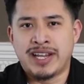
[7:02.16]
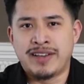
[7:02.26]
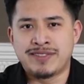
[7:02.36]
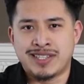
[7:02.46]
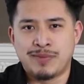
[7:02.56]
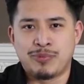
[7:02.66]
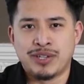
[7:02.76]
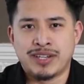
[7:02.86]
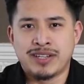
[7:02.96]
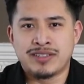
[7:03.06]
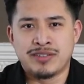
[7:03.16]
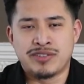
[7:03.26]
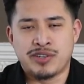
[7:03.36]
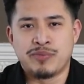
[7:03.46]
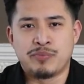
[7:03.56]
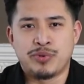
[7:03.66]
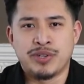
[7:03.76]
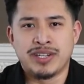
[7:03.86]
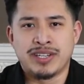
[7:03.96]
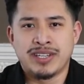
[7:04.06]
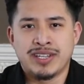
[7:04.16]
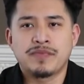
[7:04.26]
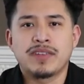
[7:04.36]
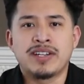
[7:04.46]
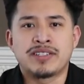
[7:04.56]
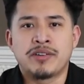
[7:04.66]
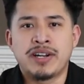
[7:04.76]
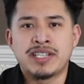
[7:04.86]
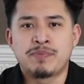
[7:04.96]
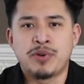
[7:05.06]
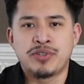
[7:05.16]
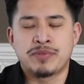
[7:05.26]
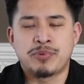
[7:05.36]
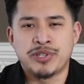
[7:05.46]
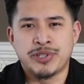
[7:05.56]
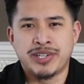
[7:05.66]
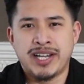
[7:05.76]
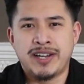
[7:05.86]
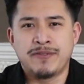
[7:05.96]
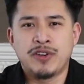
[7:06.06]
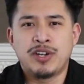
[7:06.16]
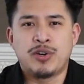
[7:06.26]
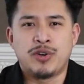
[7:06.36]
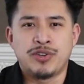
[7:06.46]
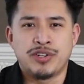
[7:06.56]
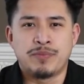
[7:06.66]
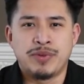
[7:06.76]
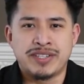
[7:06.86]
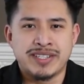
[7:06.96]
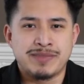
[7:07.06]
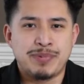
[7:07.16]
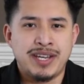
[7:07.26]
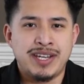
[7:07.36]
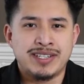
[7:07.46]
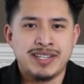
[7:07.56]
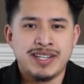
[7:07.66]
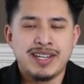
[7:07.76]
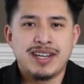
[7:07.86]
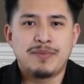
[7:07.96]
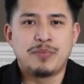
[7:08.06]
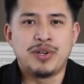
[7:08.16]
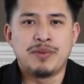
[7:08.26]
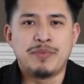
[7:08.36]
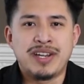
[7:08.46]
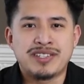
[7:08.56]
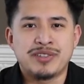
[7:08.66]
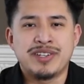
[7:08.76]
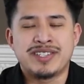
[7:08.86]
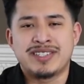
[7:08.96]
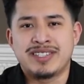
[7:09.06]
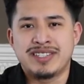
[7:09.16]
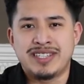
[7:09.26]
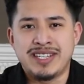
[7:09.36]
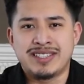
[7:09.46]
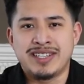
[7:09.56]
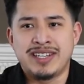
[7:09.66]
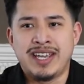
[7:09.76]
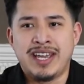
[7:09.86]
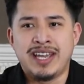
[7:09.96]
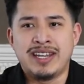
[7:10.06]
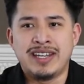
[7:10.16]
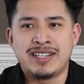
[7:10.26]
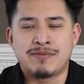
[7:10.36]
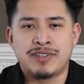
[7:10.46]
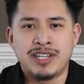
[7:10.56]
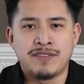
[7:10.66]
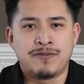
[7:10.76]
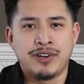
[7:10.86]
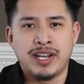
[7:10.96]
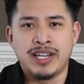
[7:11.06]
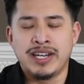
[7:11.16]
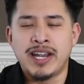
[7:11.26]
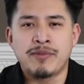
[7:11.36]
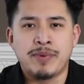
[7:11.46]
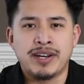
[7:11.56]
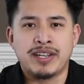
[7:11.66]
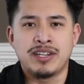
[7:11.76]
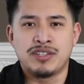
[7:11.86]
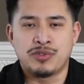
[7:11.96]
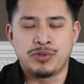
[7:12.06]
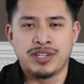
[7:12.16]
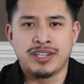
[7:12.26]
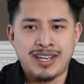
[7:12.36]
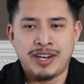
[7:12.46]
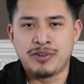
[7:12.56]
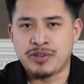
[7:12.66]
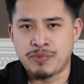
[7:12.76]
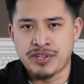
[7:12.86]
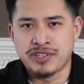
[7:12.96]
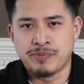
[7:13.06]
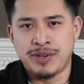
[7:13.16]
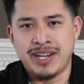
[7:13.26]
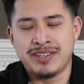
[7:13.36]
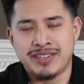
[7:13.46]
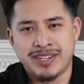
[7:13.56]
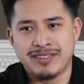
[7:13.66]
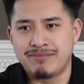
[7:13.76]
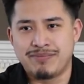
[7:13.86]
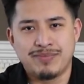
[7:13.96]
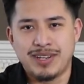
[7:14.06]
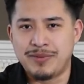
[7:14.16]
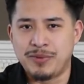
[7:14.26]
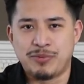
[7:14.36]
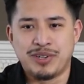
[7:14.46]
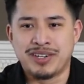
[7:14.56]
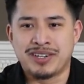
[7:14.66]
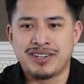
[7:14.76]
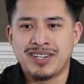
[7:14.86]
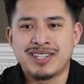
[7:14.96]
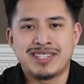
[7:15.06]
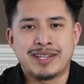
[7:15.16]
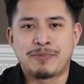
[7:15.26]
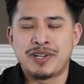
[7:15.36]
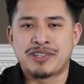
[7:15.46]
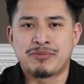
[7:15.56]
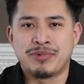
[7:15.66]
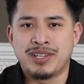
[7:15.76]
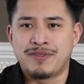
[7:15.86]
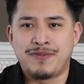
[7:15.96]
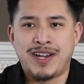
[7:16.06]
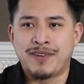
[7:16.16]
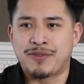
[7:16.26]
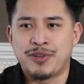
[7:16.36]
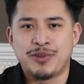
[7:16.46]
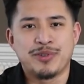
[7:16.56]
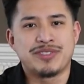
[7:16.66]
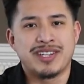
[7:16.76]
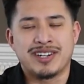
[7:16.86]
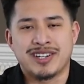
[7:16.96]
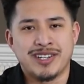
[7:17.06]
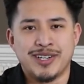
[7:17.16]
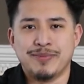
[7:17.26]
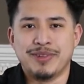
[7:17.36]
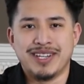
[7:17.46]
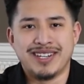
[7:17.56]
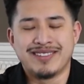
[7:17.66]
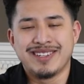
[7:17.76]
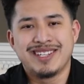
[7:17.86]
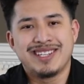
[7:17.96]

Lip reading: life separate to a certain point. It's alright to post your personal life on your business page, but make sure it's decent and it's kid friendly and everybody can enjoy it. And on your personal page, you can, if you want to take a picture with 5 girls at the club, then